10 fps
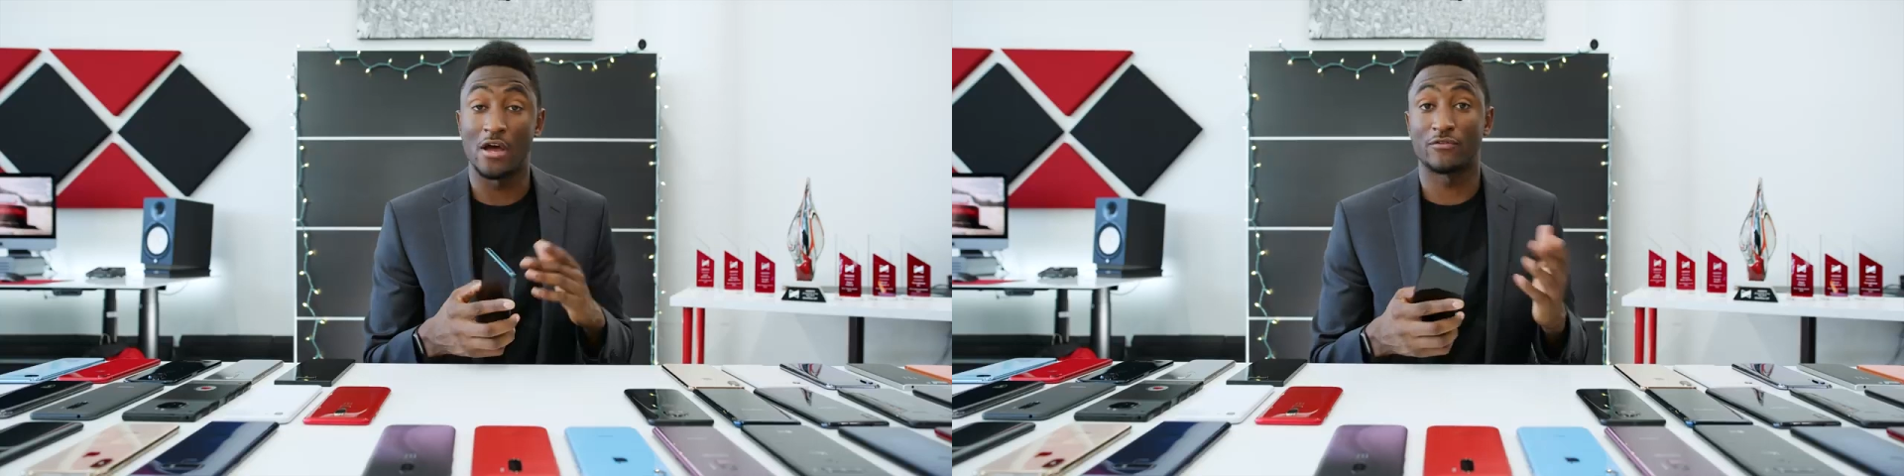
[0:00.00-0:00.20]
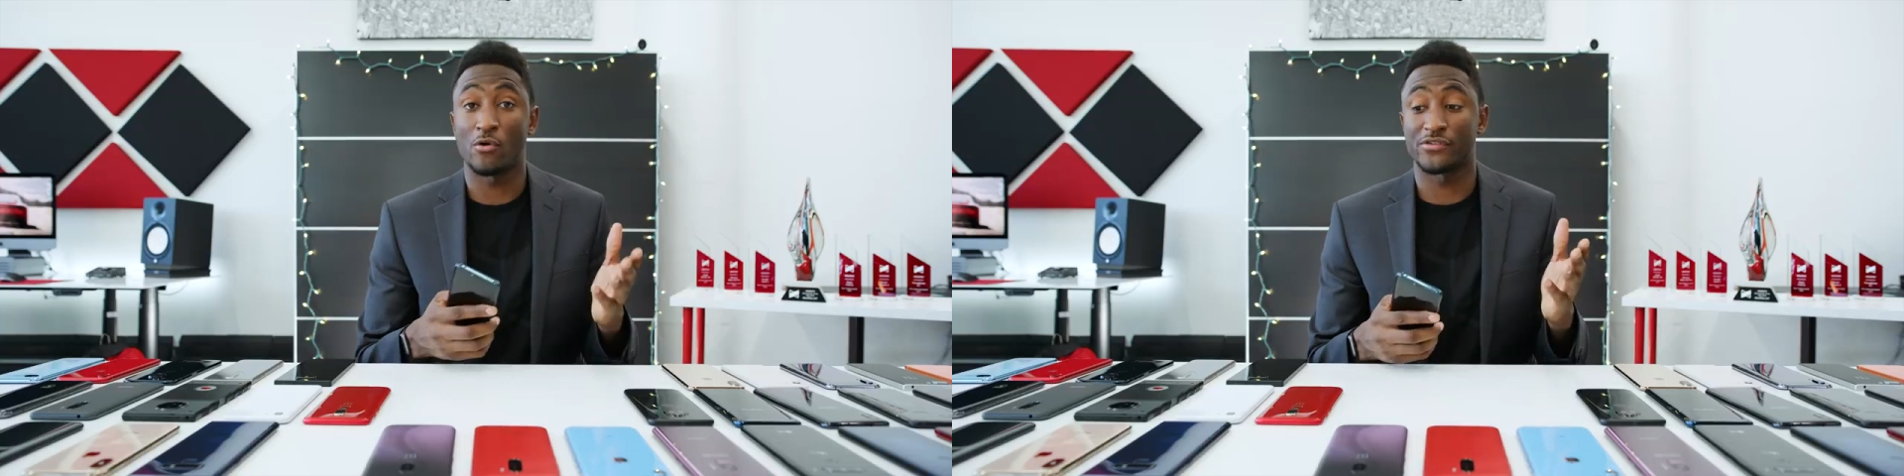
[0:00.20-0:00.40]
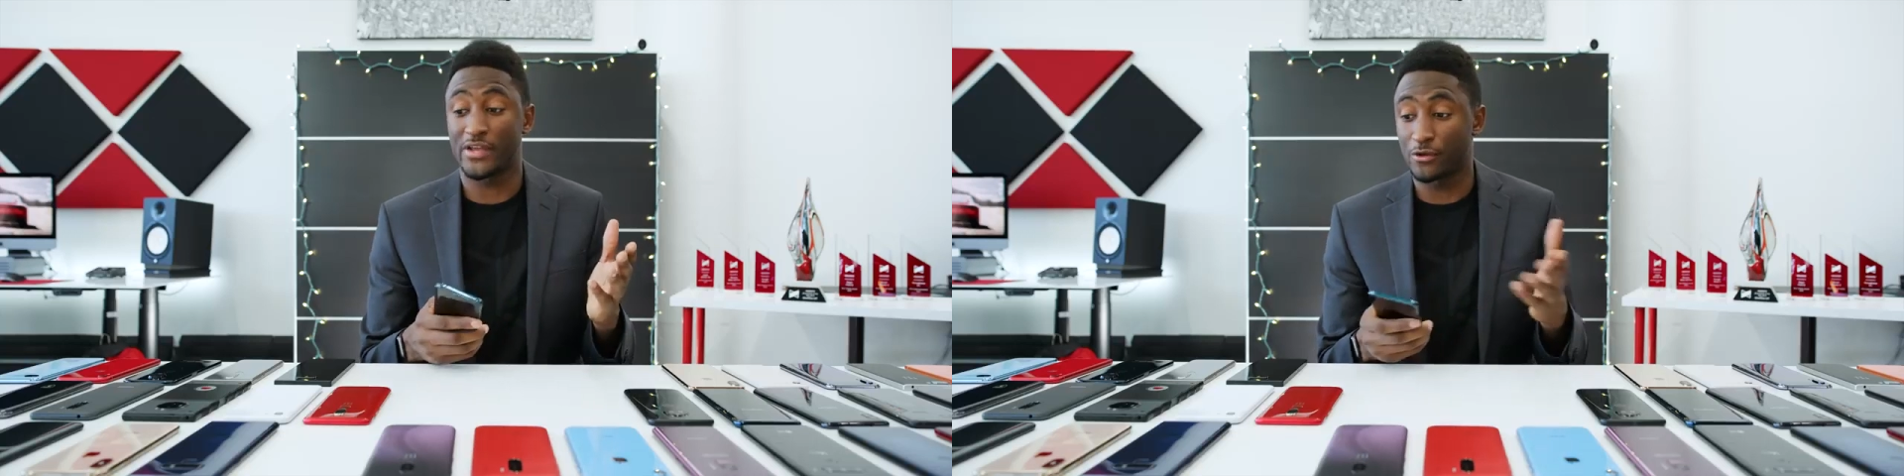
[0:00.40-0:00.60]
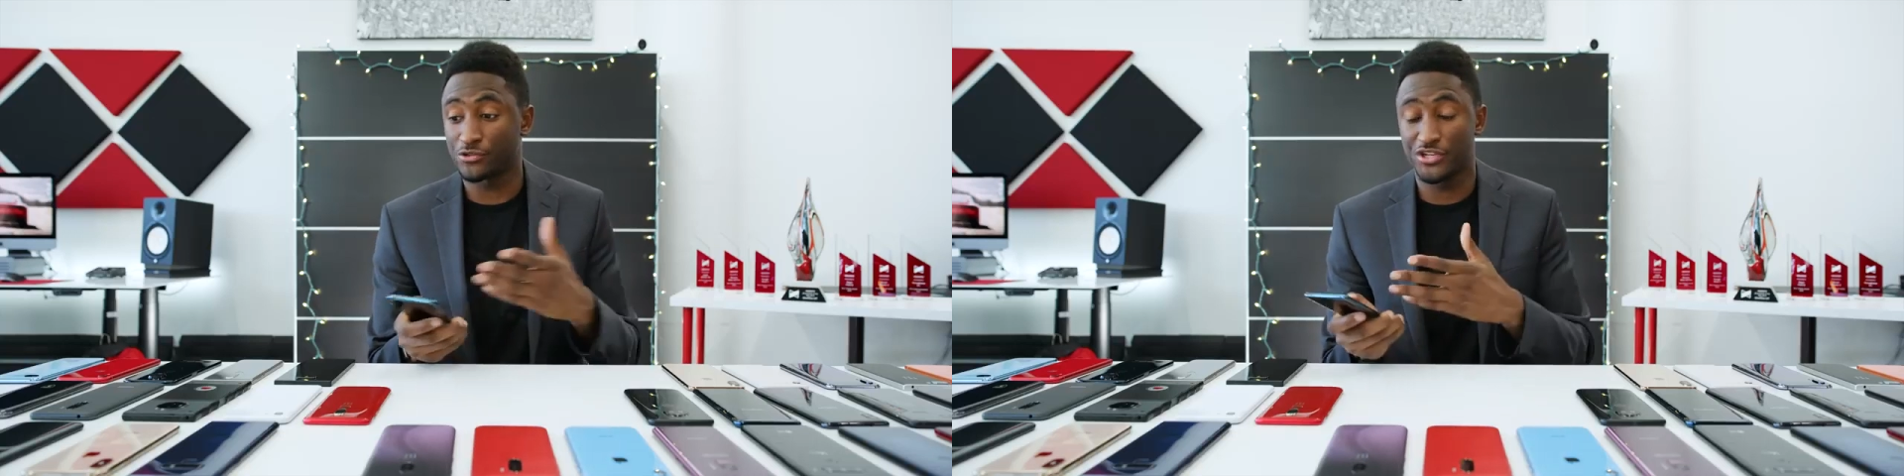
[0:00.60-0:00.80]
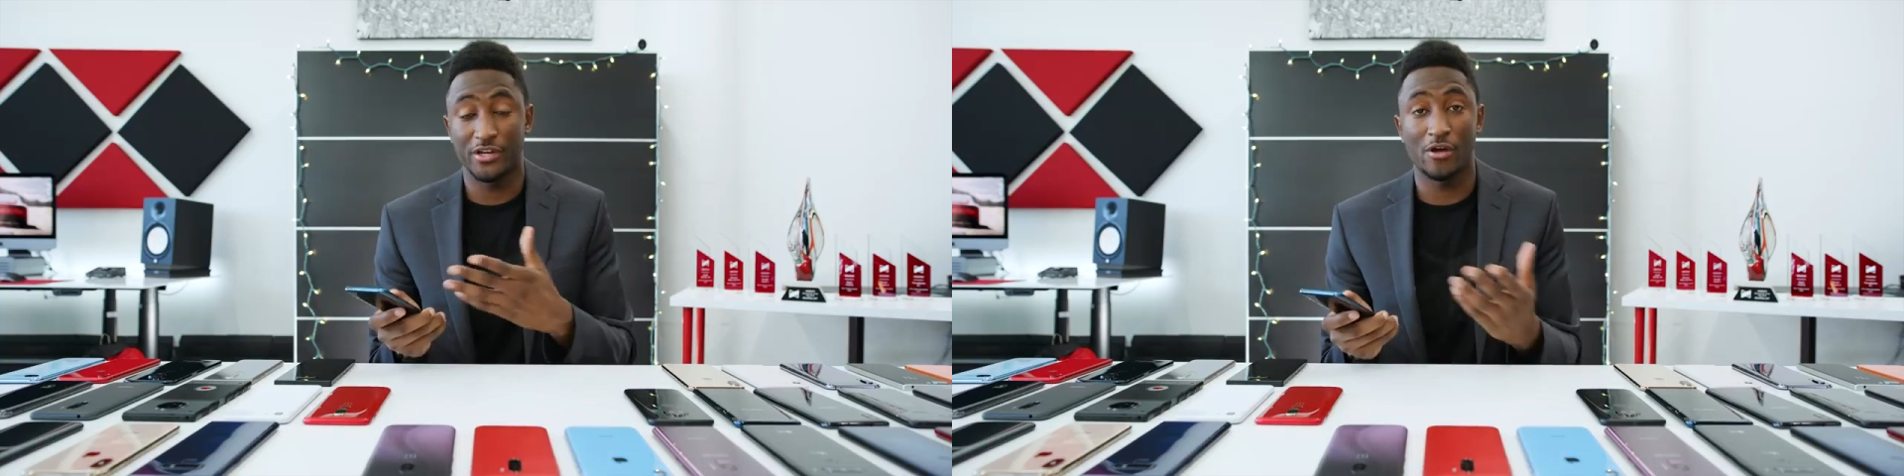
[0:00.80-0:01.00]
Now, of course,
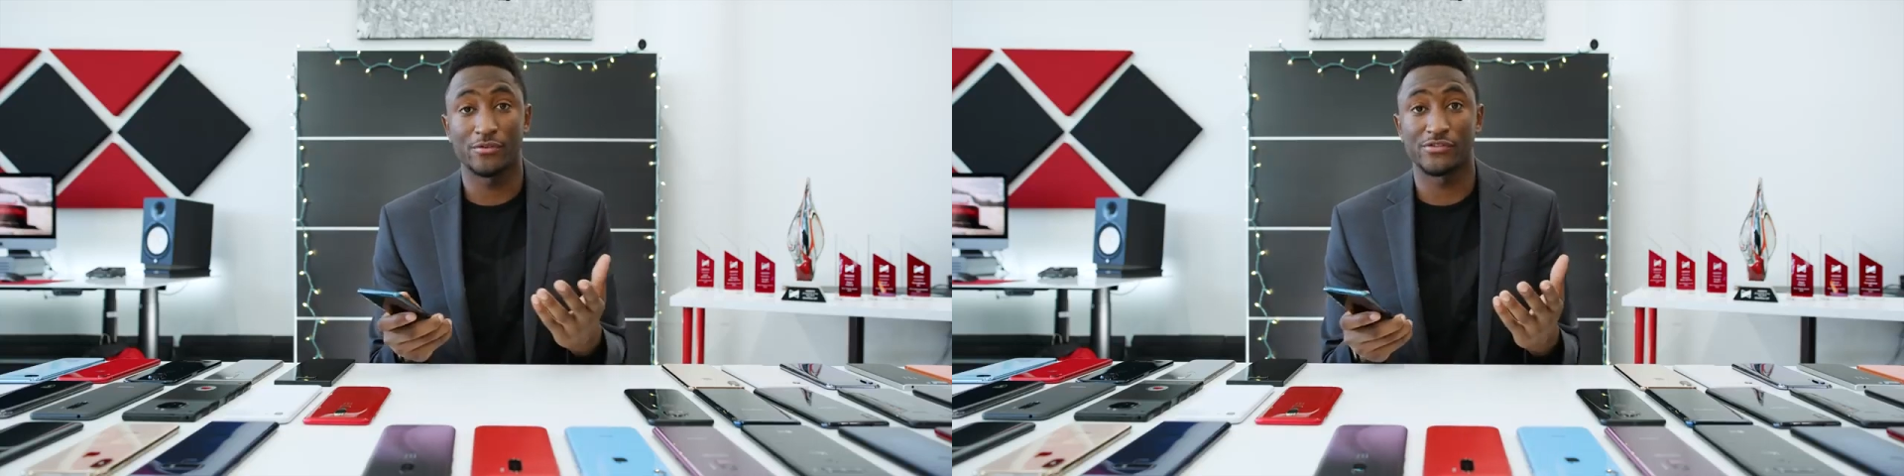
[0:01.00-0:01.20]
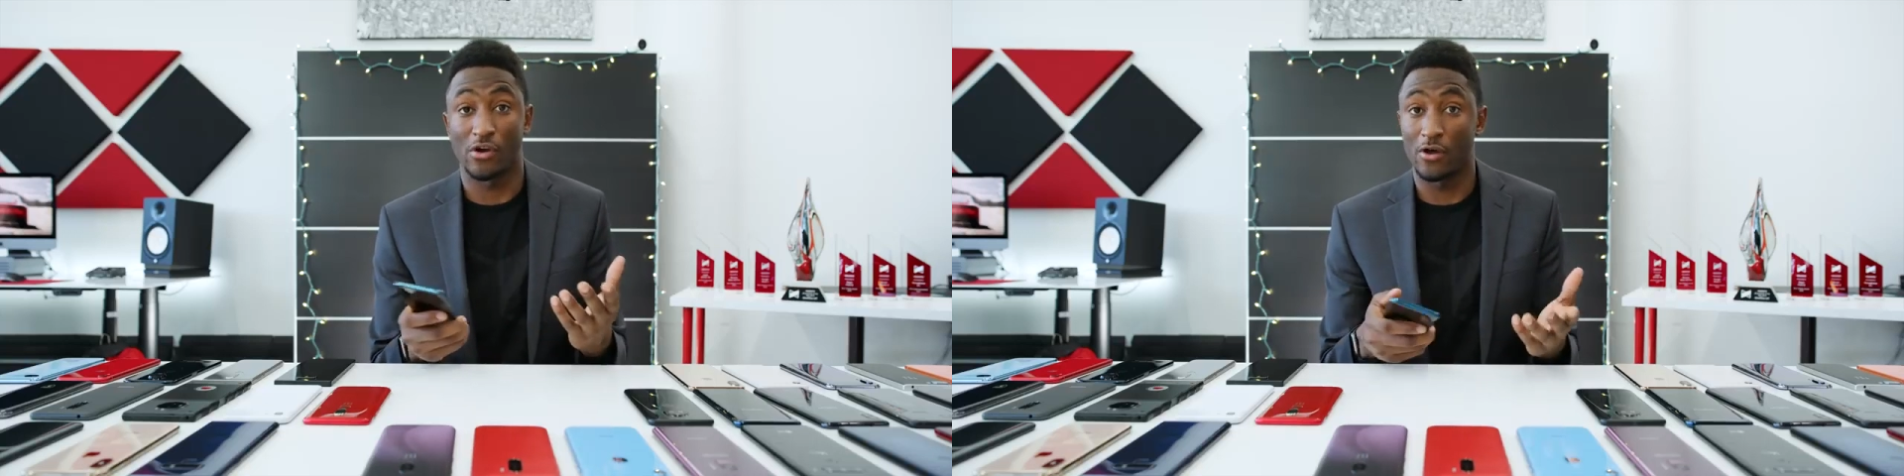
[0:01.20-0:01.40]
LG and others